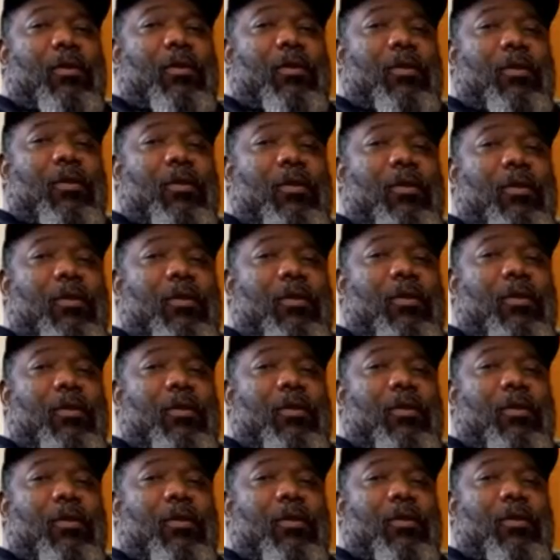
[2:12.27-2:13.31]
Uh,
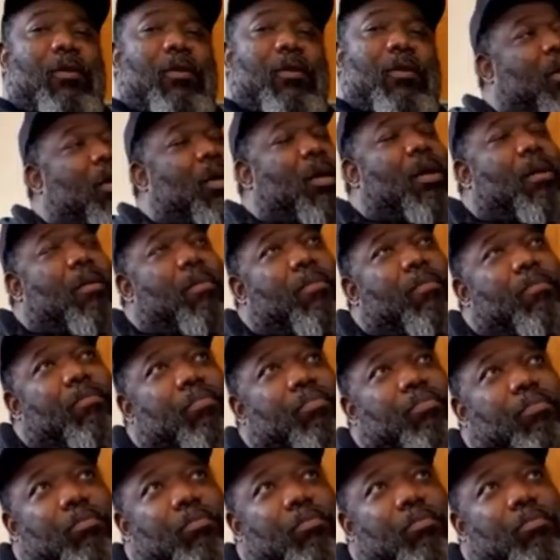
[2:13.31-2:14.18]
um,